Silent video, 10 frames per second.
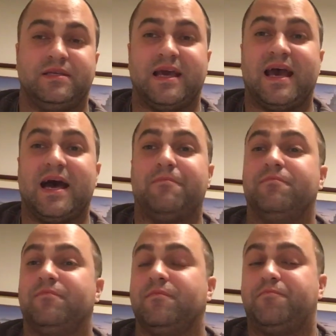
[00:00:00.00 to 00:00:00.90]
Yeah,
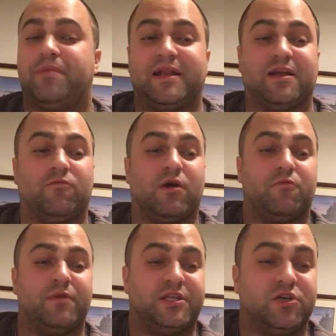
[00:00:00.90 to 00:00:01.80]
depending on
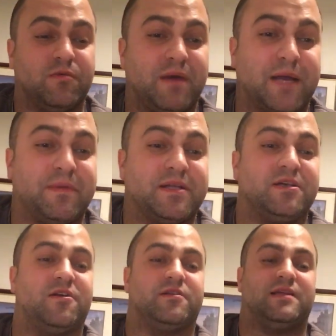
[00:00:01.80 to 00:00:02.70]
what we do with Mike
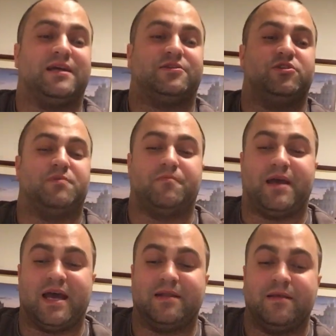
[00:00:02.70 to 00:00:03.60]
McDonald and that too. But,
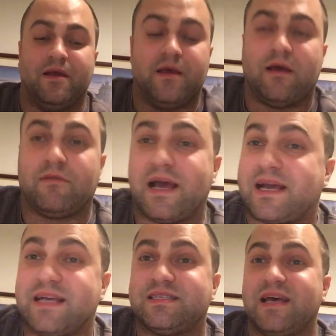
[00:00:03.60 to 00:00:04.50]
man, like
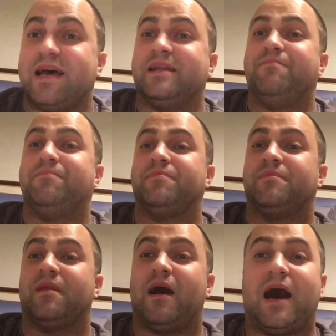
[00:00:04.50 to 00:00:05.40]
I said,
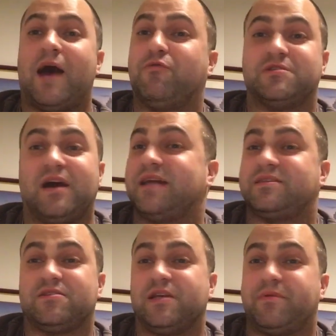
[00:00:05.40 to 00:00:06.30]
I was not
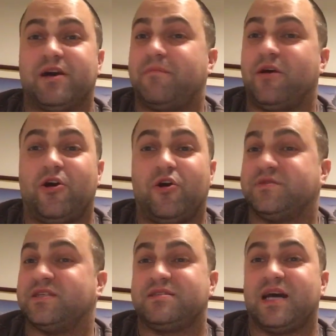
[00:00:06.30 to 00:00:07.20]
sleeping on
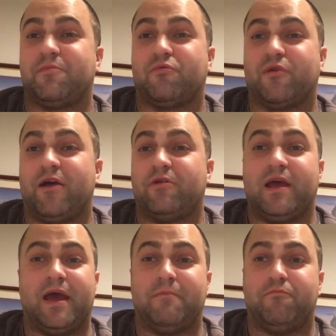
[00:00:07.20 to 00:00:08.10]
Mahomes this time around.
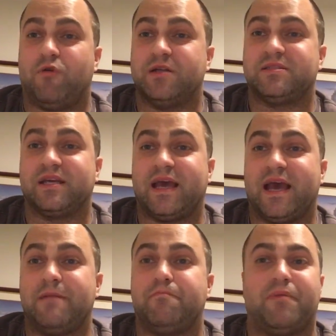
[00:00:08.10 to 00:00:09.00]
And once
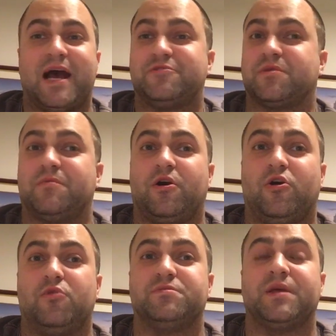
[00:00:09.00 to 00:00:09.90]
again, Patrick
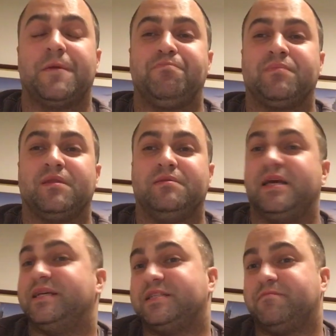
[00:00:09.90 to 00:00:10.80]
Mahomes
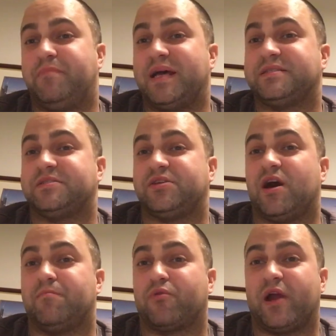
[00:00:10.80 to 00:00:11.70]
did his best
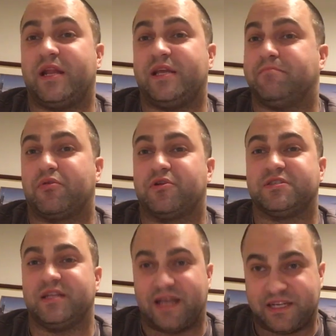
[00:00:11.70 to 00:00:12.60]
Tom Brady
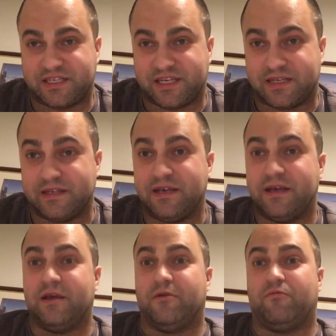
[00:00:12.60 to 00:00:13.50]
impersonation
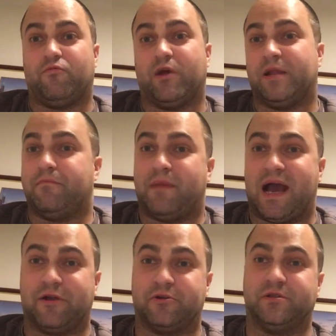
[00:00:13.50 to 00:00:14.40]
when it
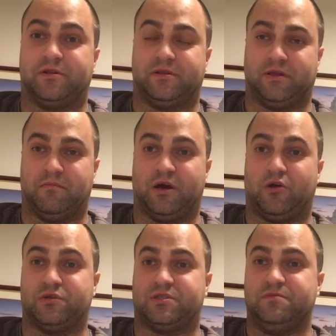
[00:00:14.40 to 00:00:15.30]
mattered the
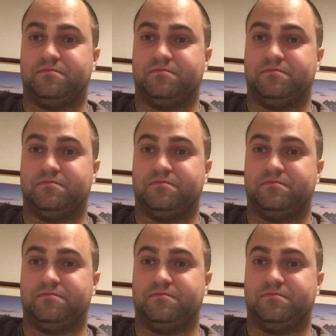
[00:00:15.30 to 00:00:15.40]
most.